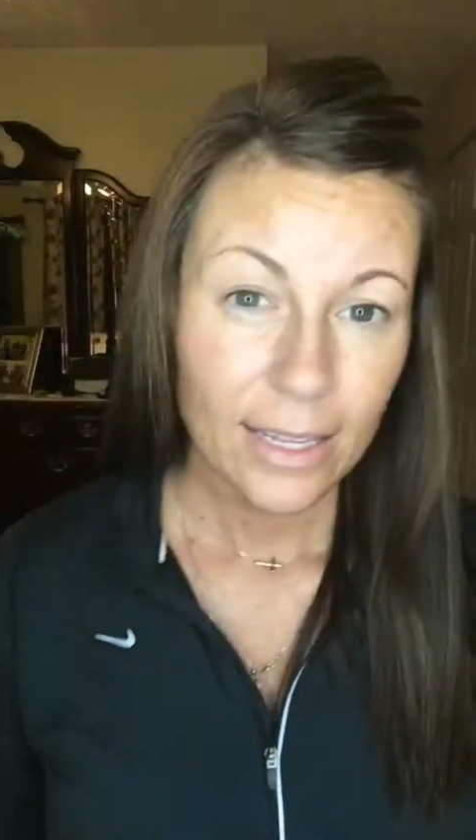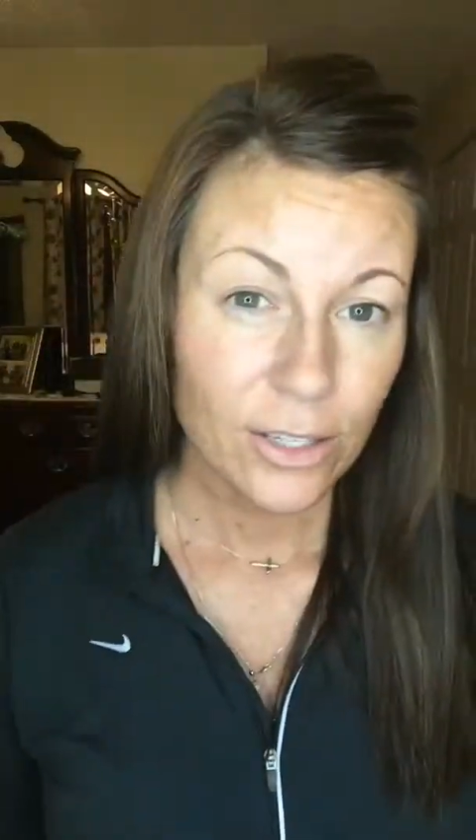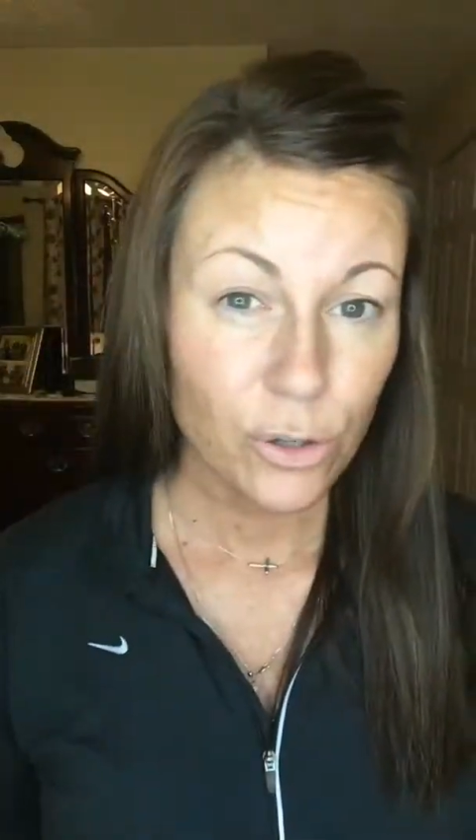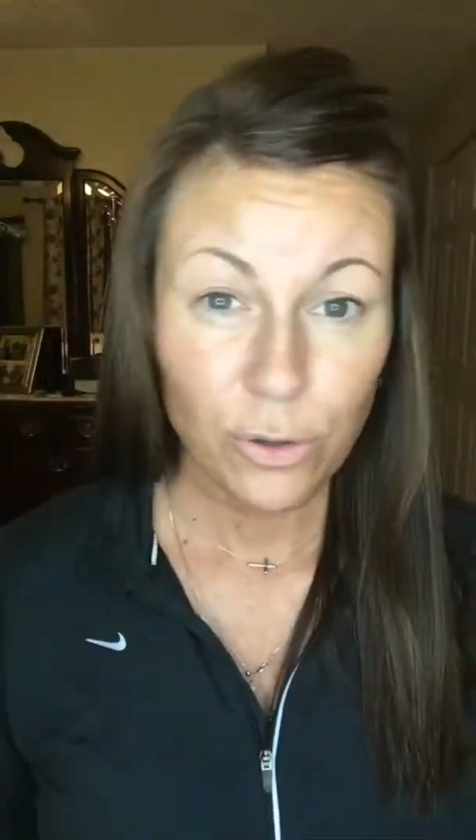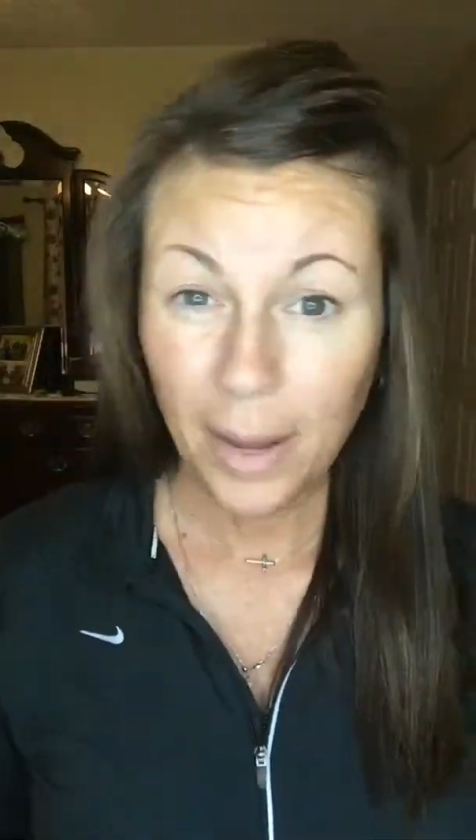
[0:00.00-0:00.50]

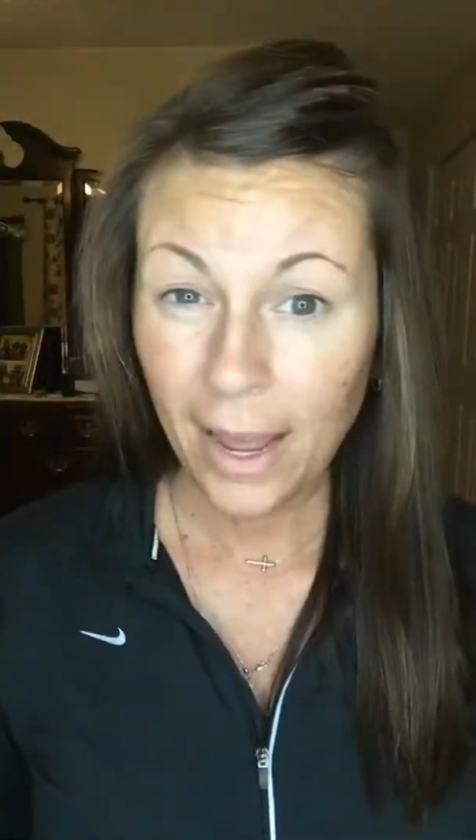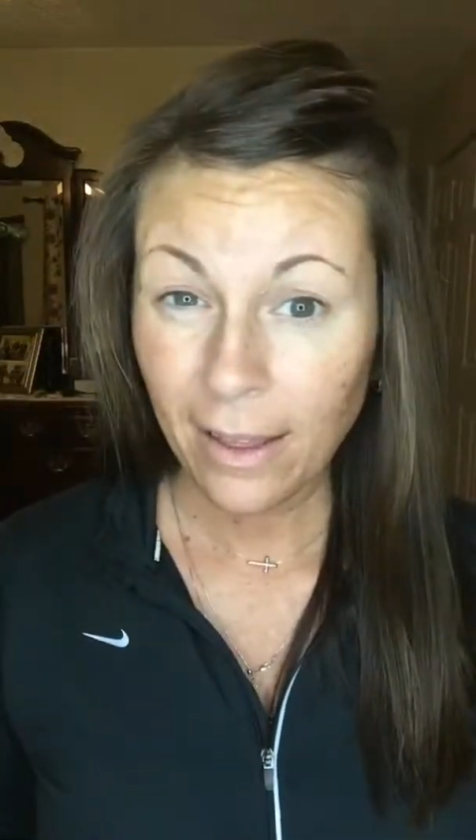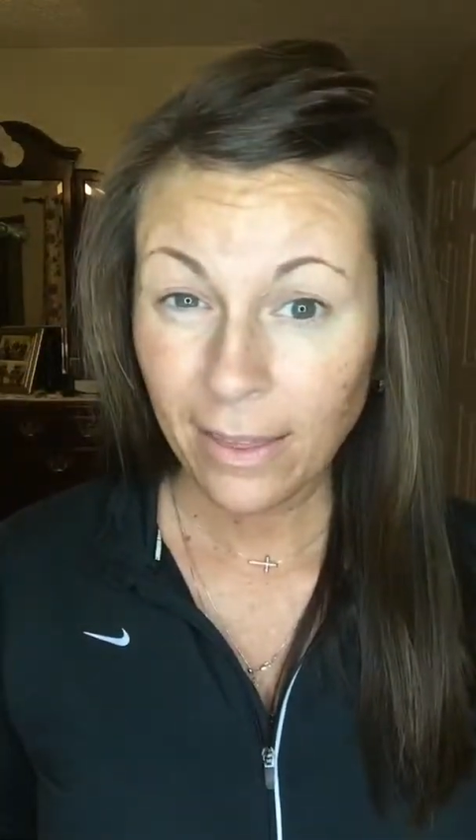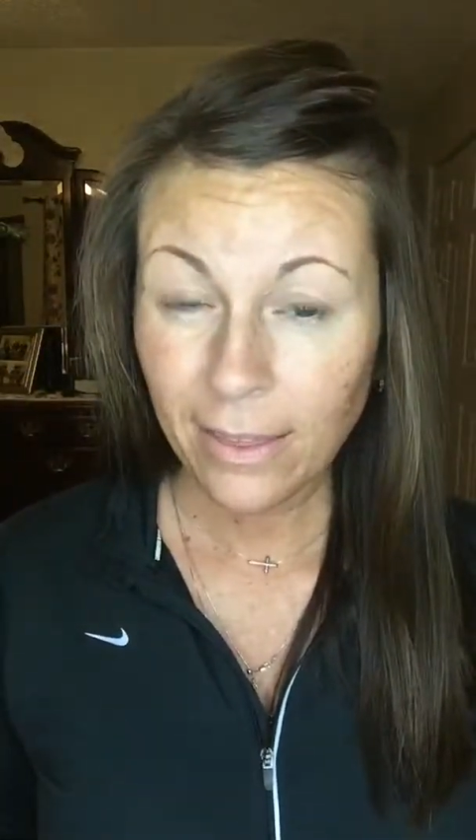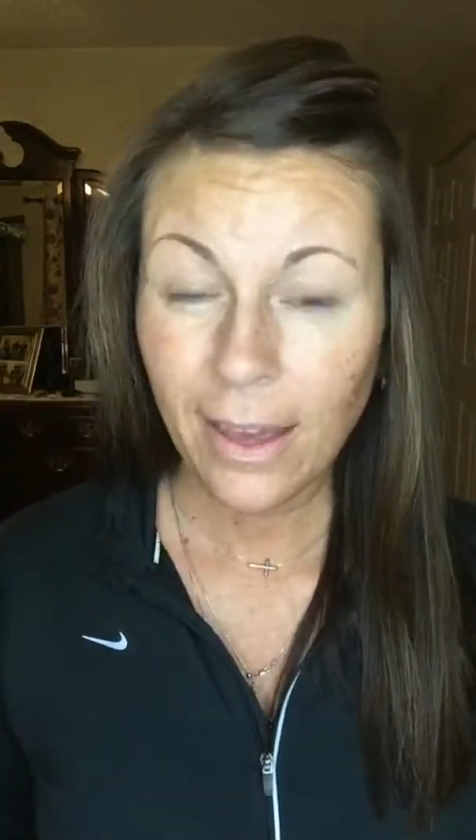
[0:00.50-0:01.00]
Do the
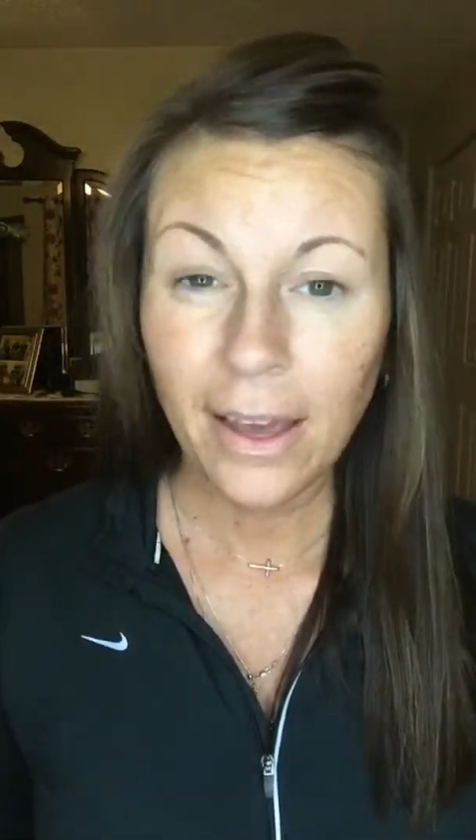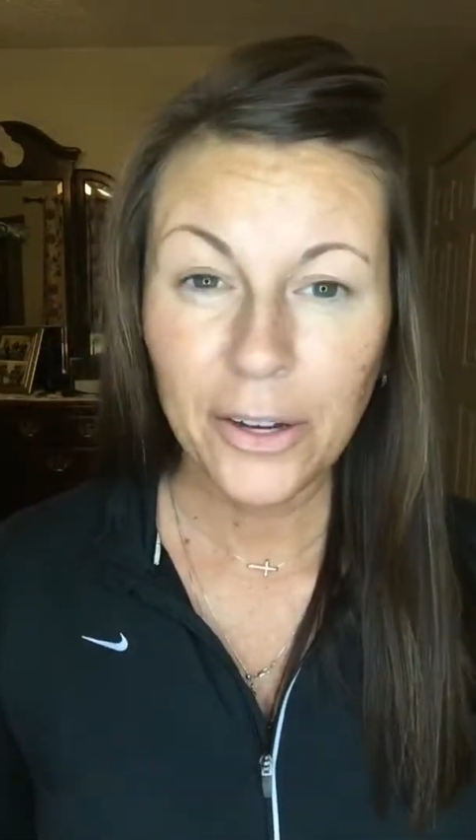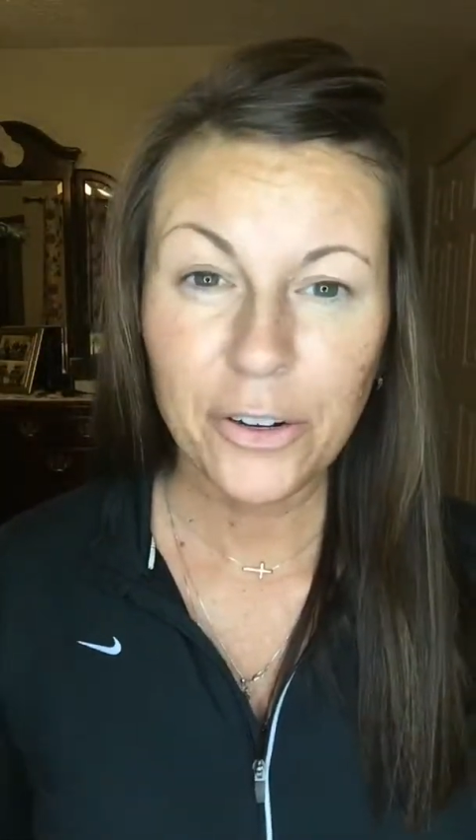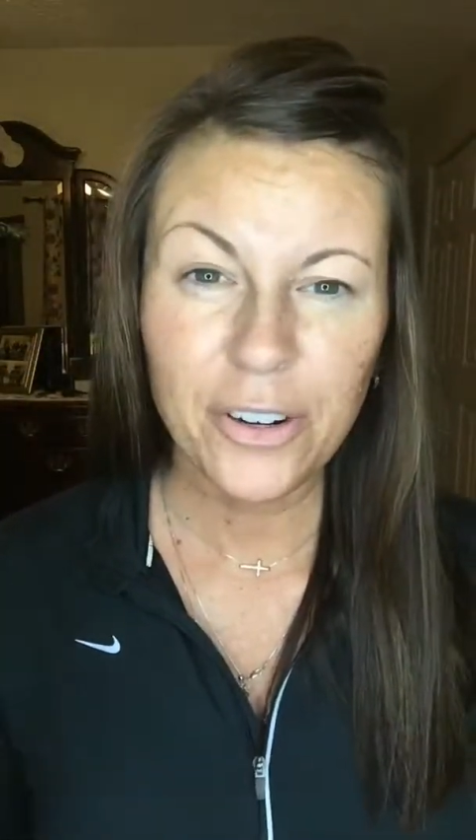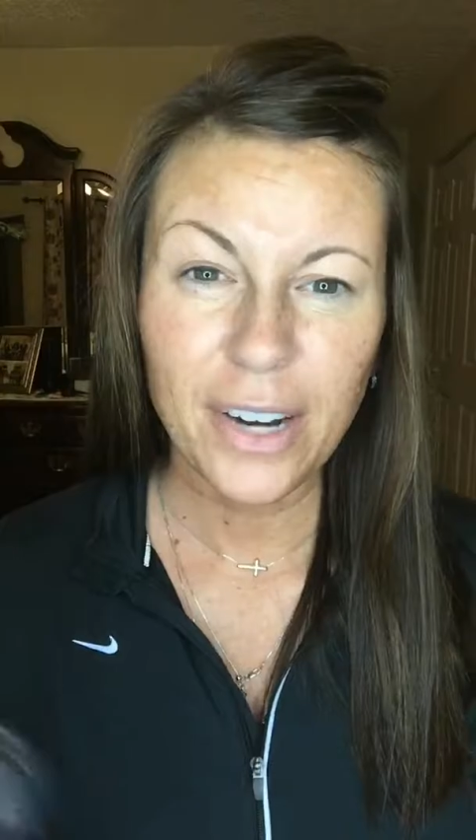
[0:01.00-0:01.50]
math,
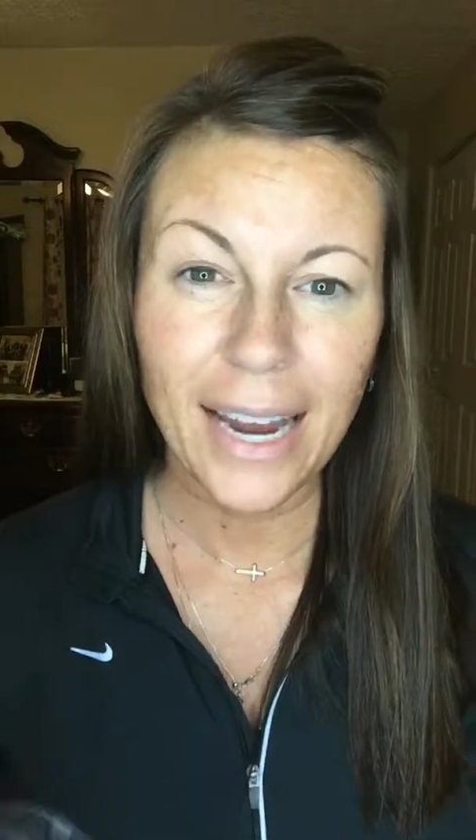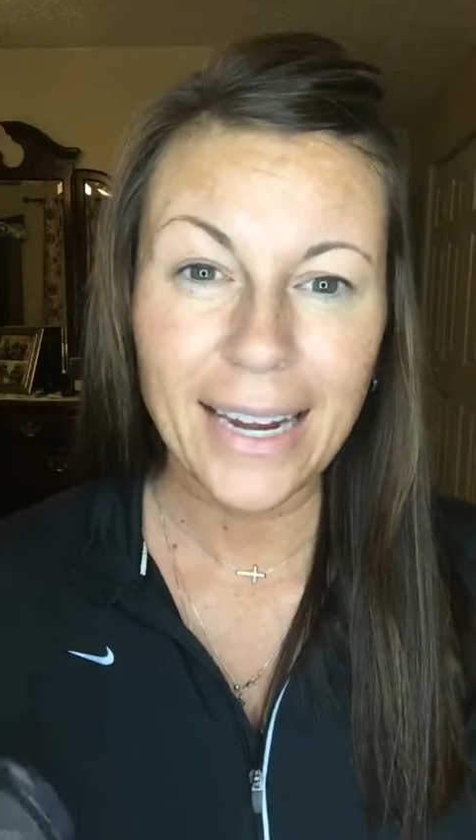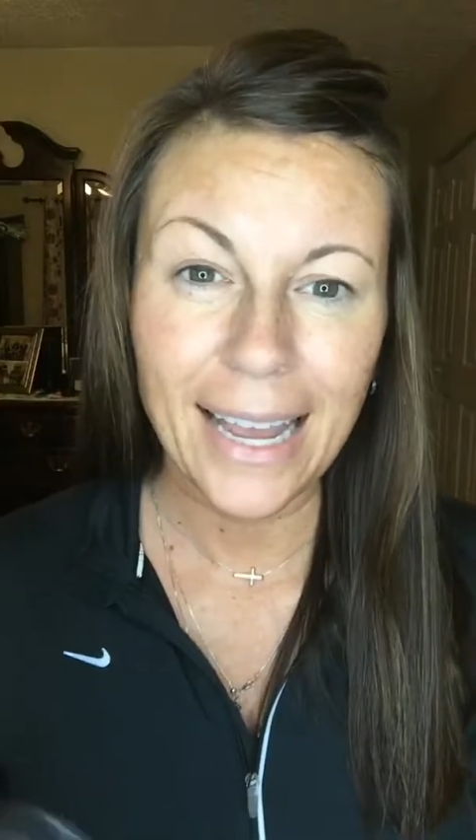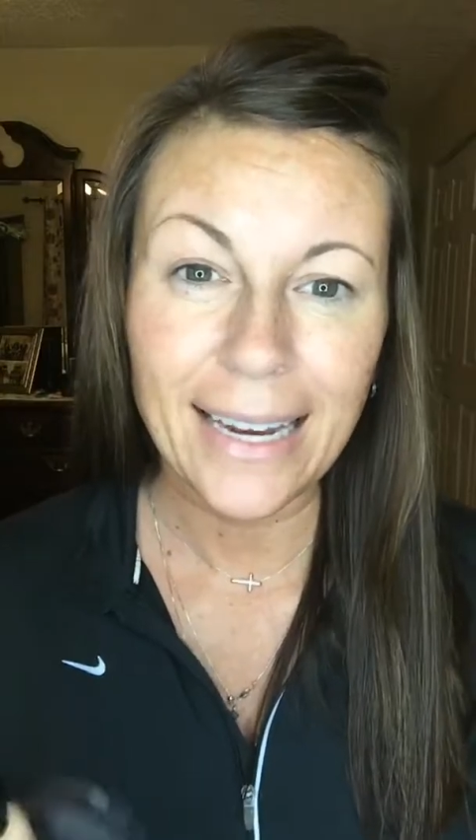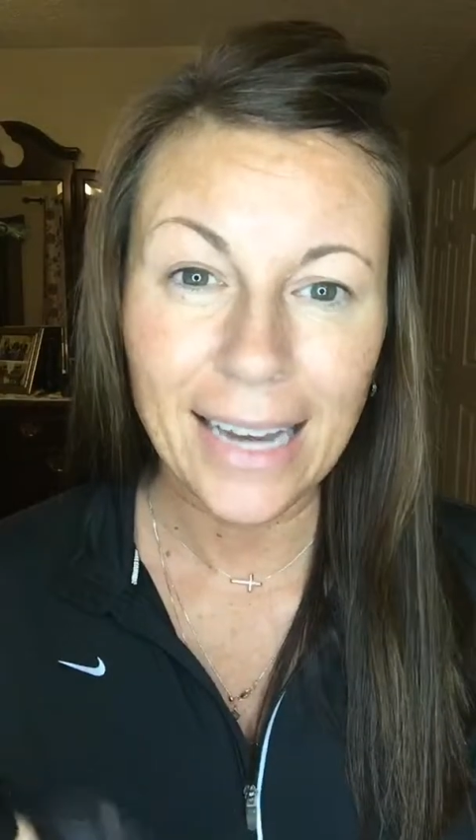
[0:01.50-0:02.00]

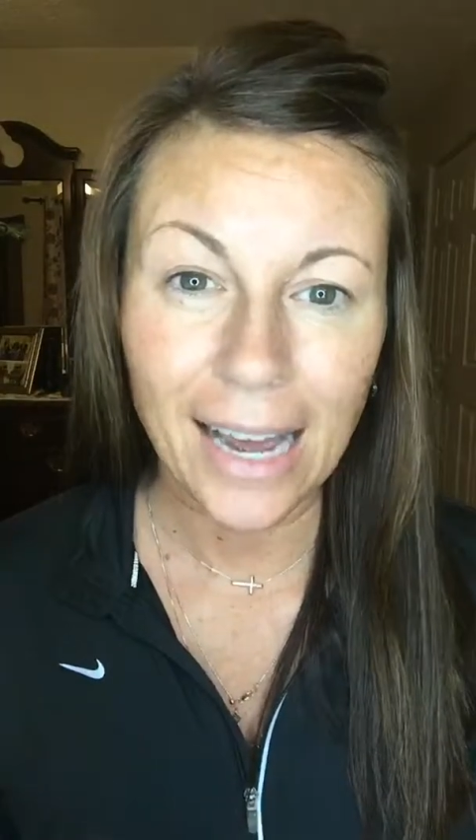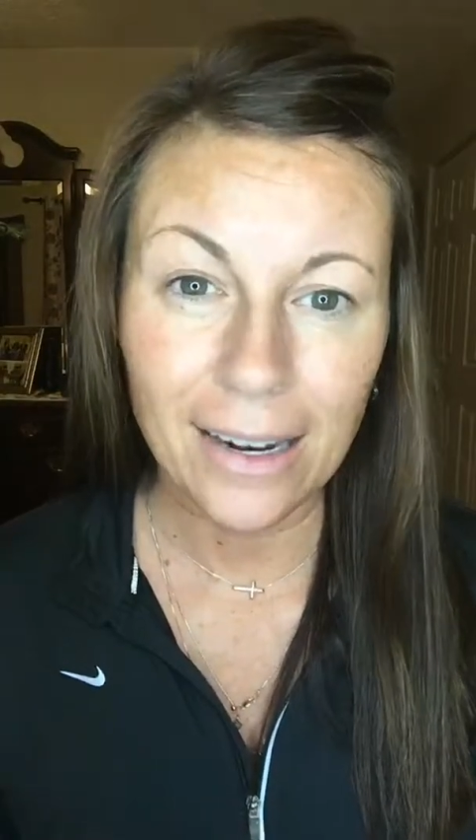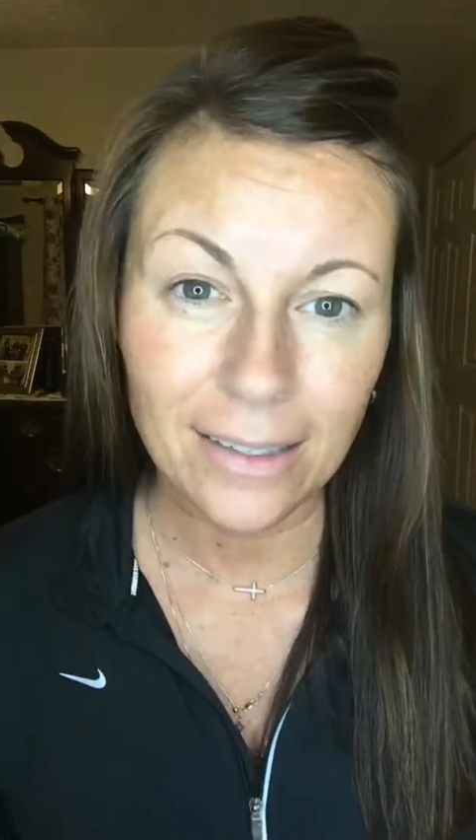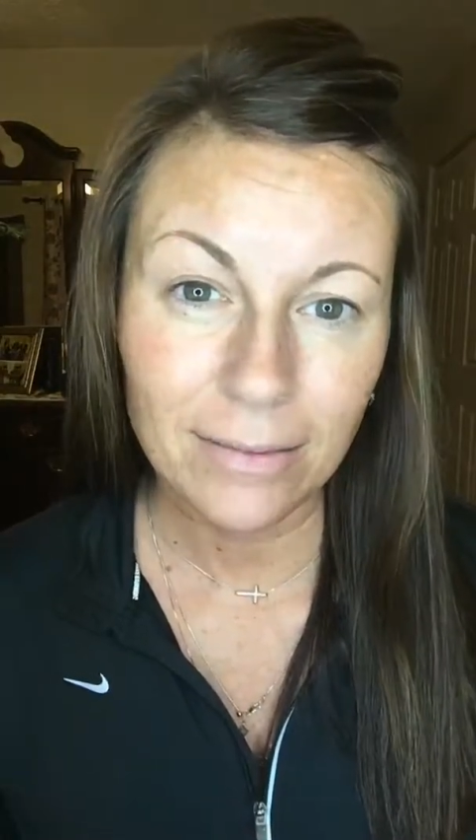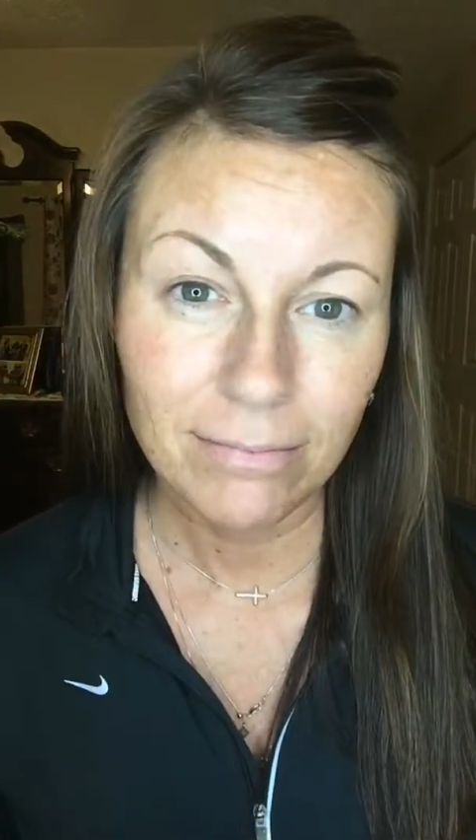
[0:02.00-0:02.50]

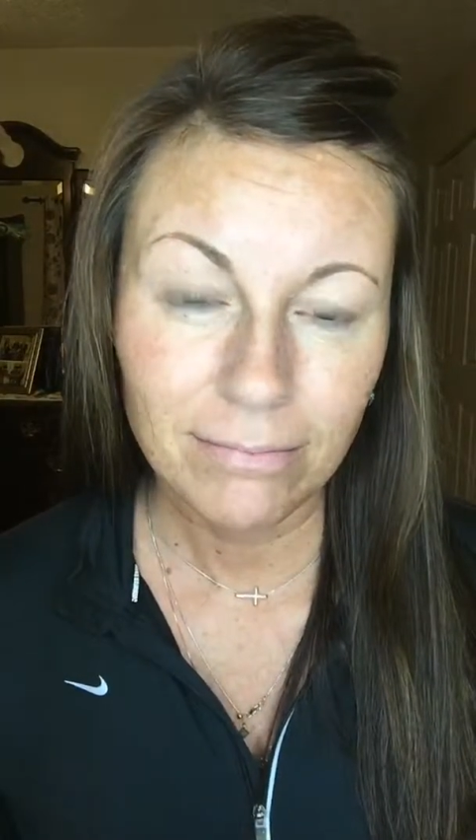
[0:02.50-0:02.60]
$188.